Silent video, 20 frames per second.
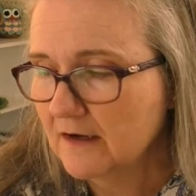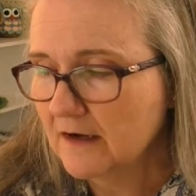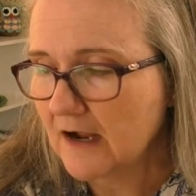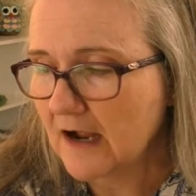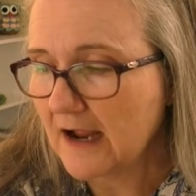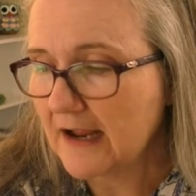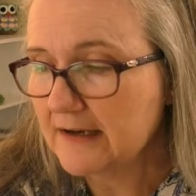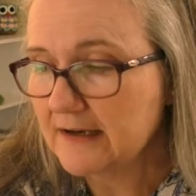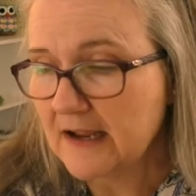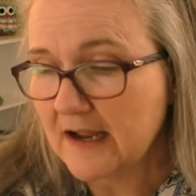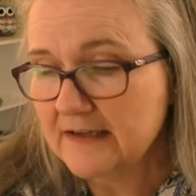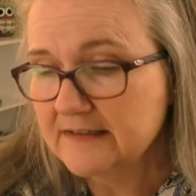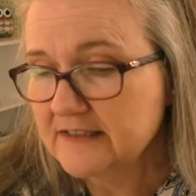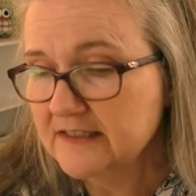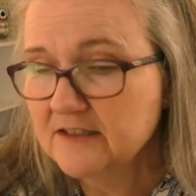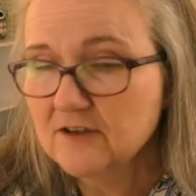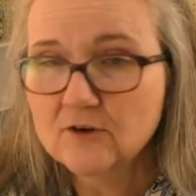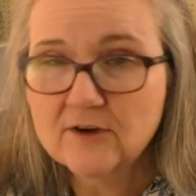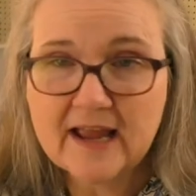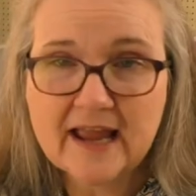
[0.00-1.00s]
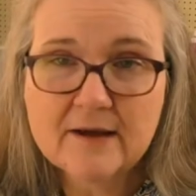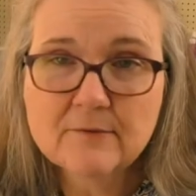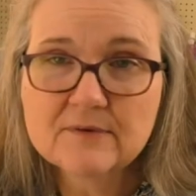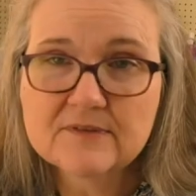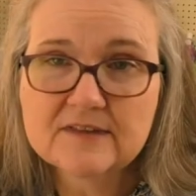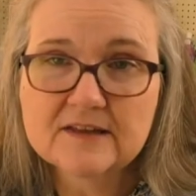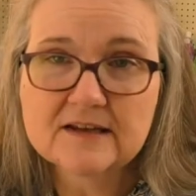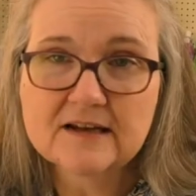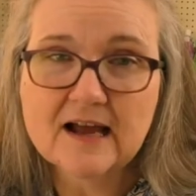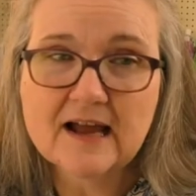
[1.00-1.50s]
I, I did okay
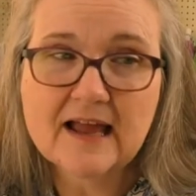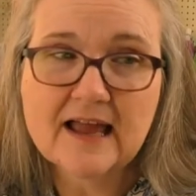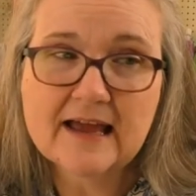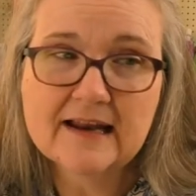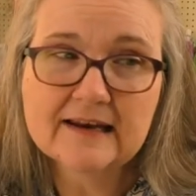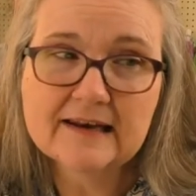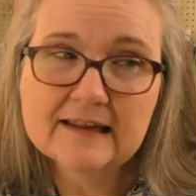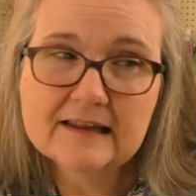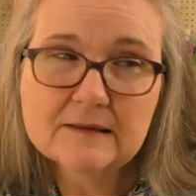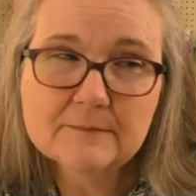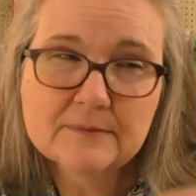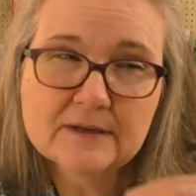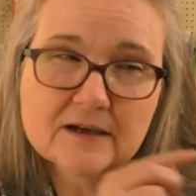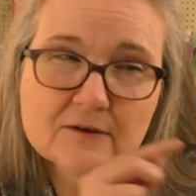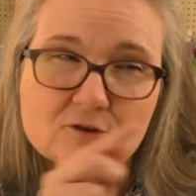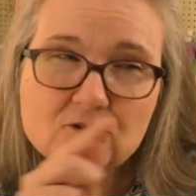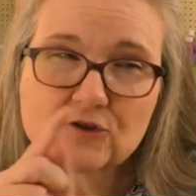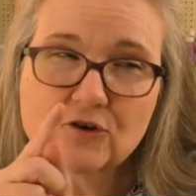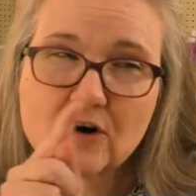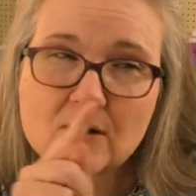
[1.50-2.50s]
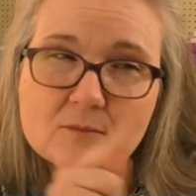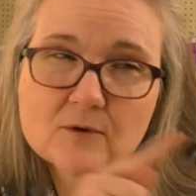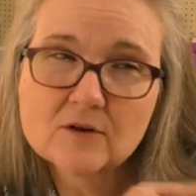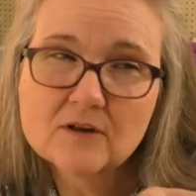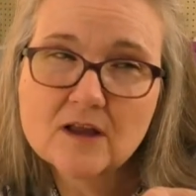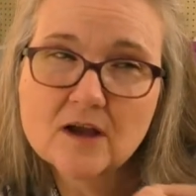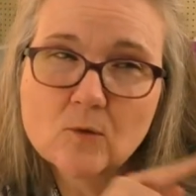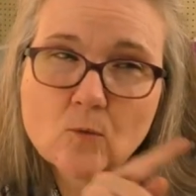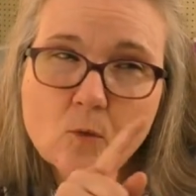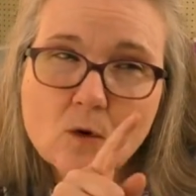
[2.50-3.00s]
with it. I had a little bit of trouble
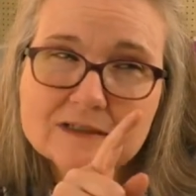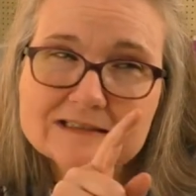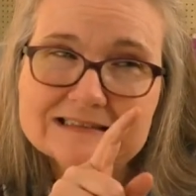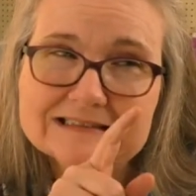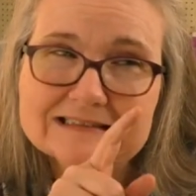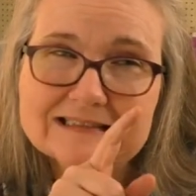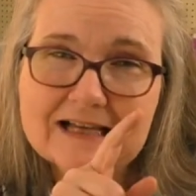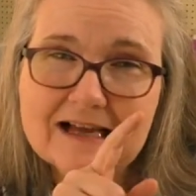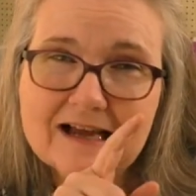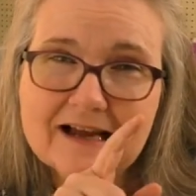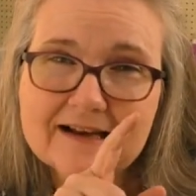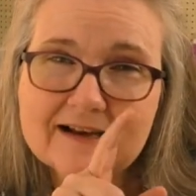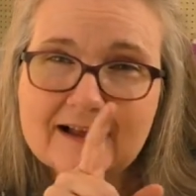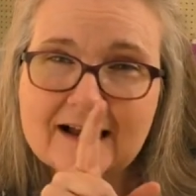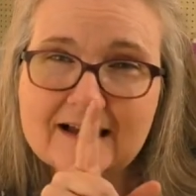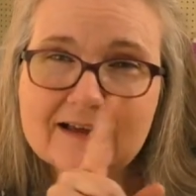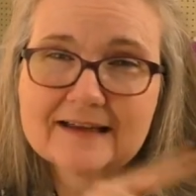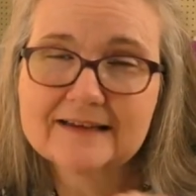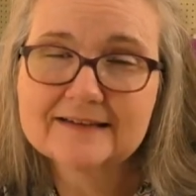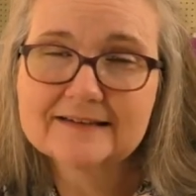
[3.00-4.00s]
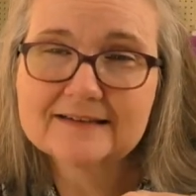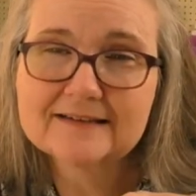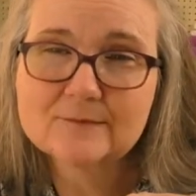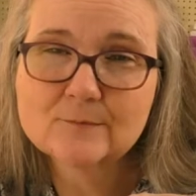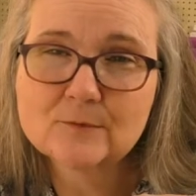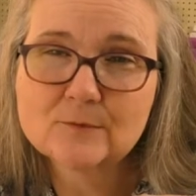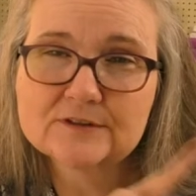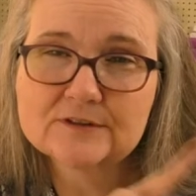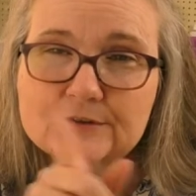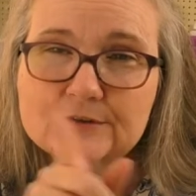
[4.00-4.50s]
on one side. I ended
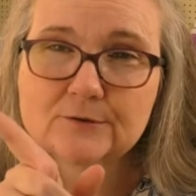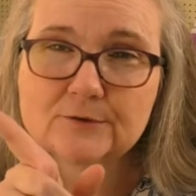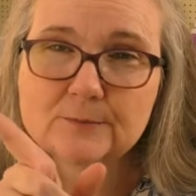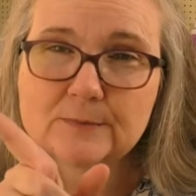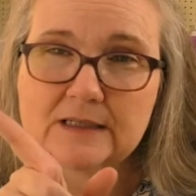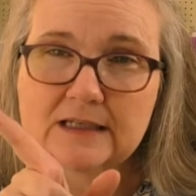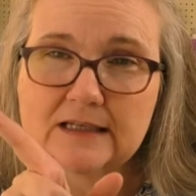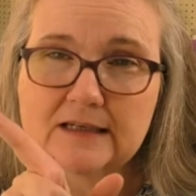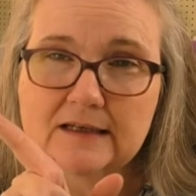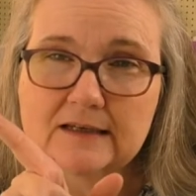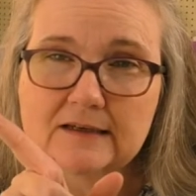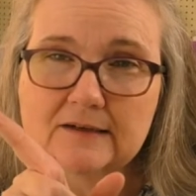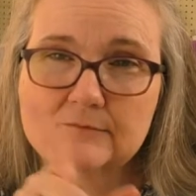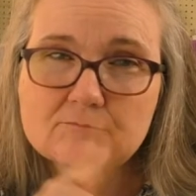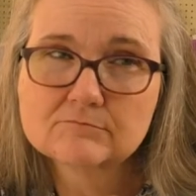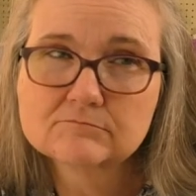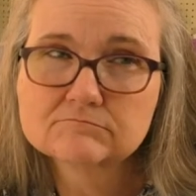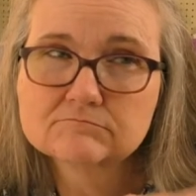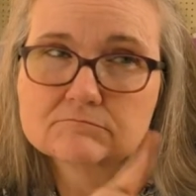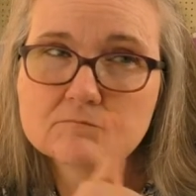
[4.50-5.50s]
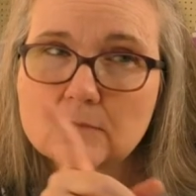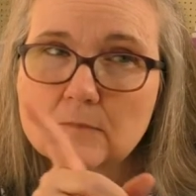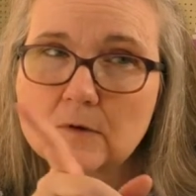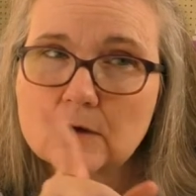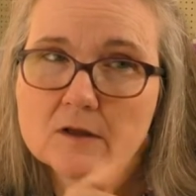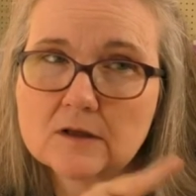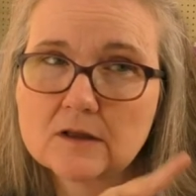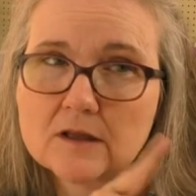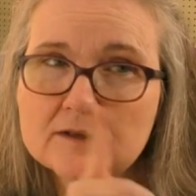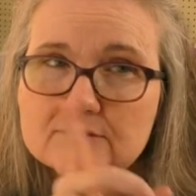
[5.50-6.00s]
up with too many
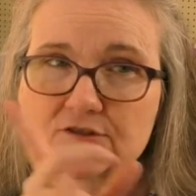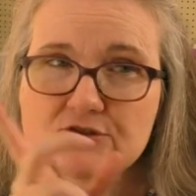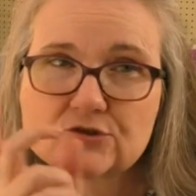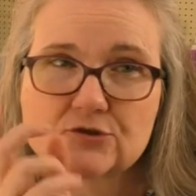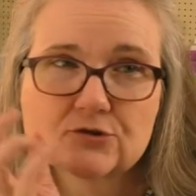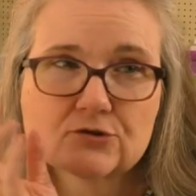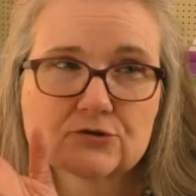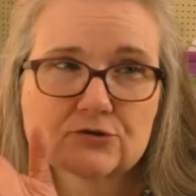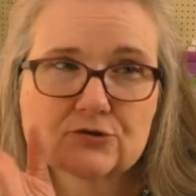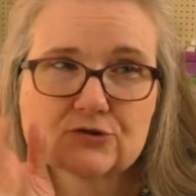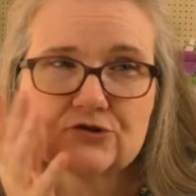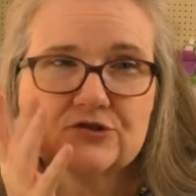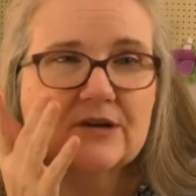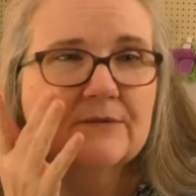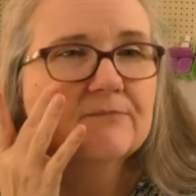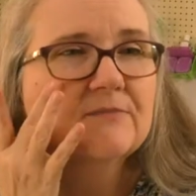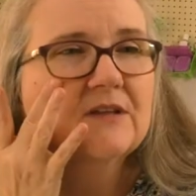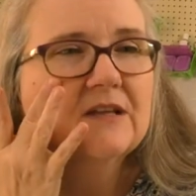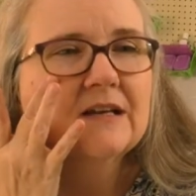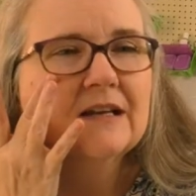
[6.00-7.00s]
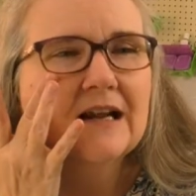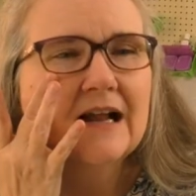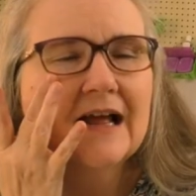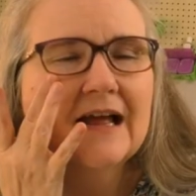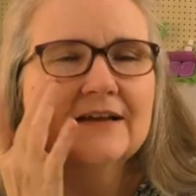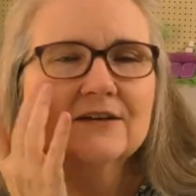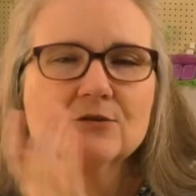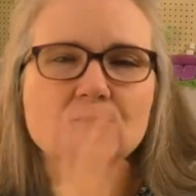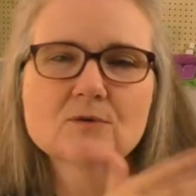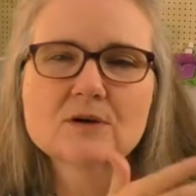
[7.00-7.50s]
clusters or something and I
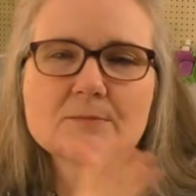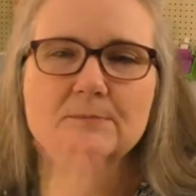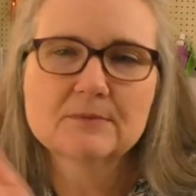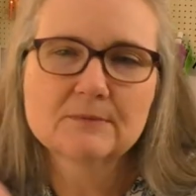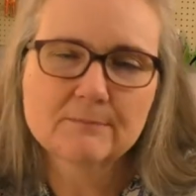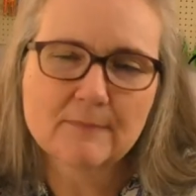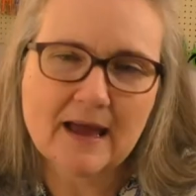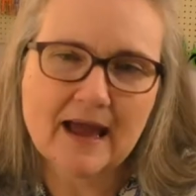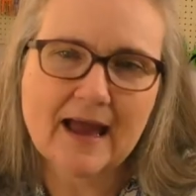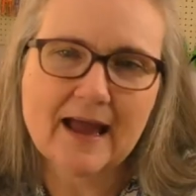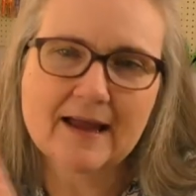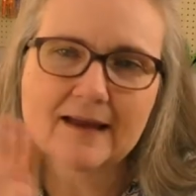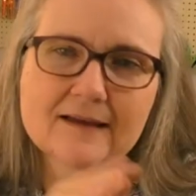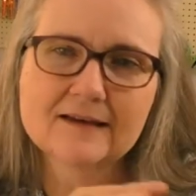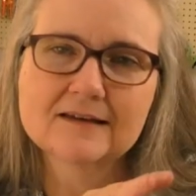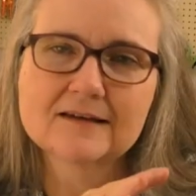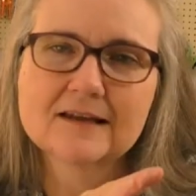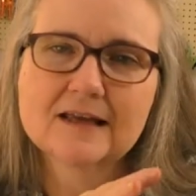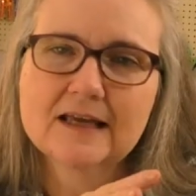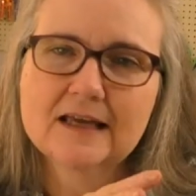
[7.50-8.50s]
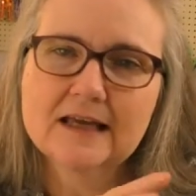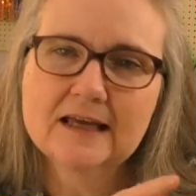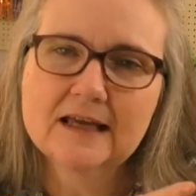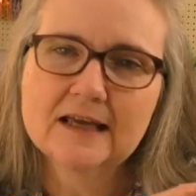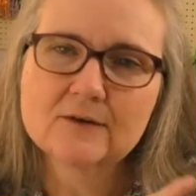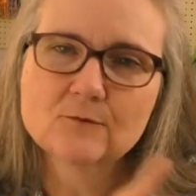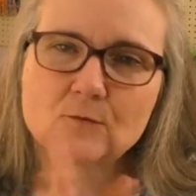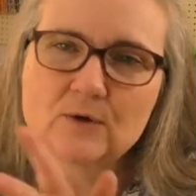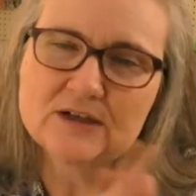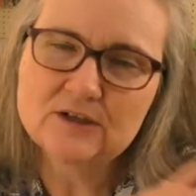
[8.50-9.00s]
had to rip it back and,
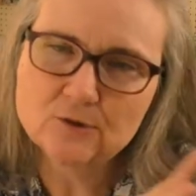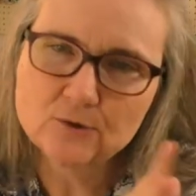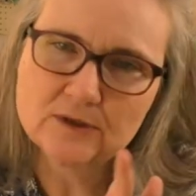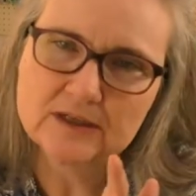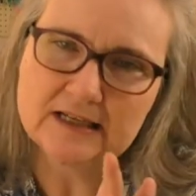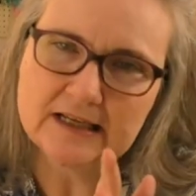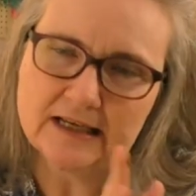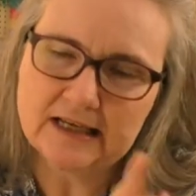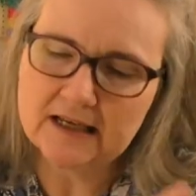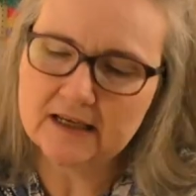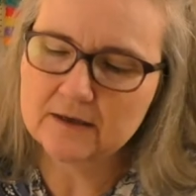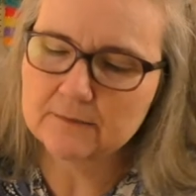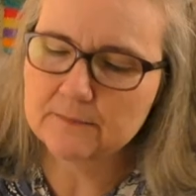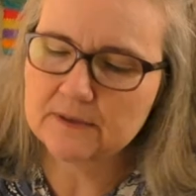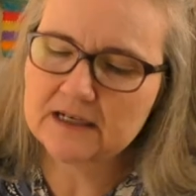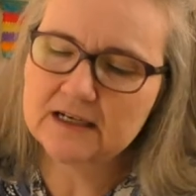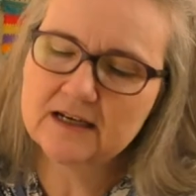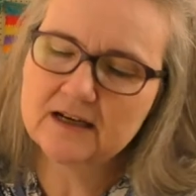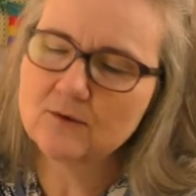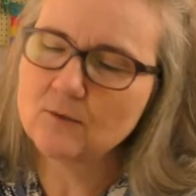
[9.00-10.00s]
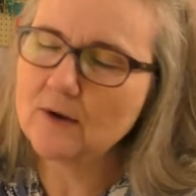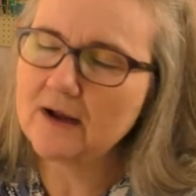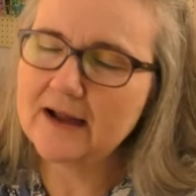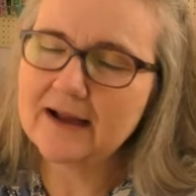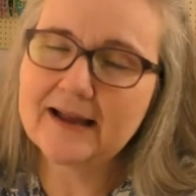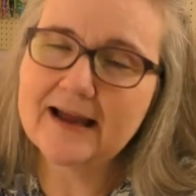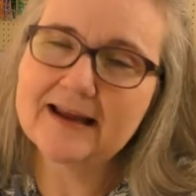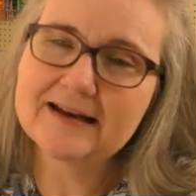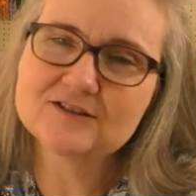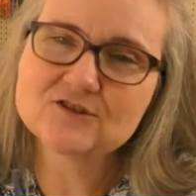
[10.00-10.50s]
and redo it again. But anyway, I
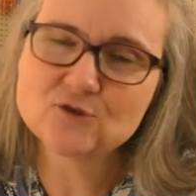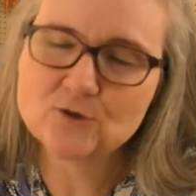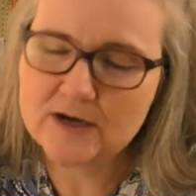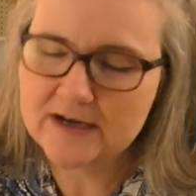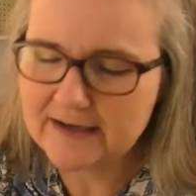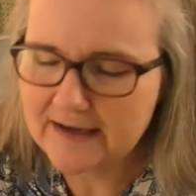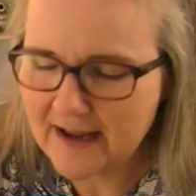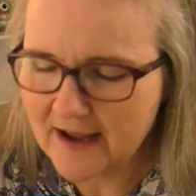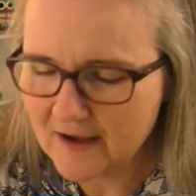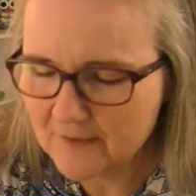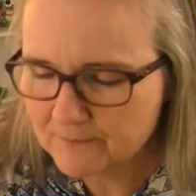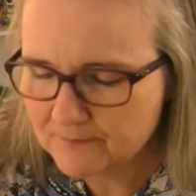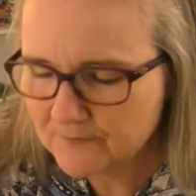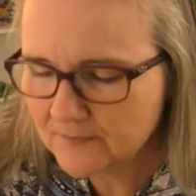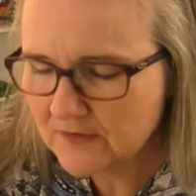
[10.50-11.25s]
got it straightened out.